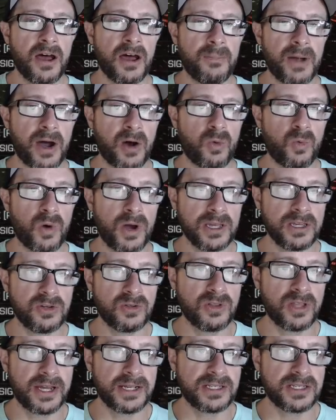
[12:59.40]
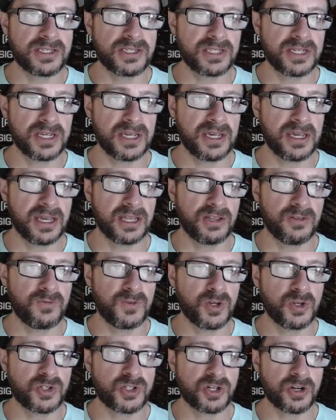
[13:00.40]
about what you'd like to see in the
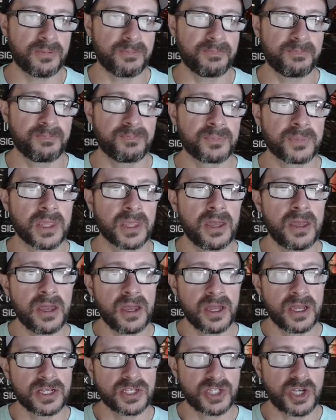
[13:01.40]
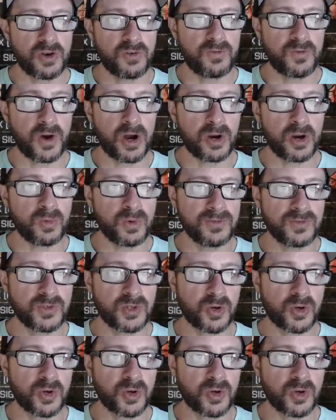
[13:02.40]
future. So far, we've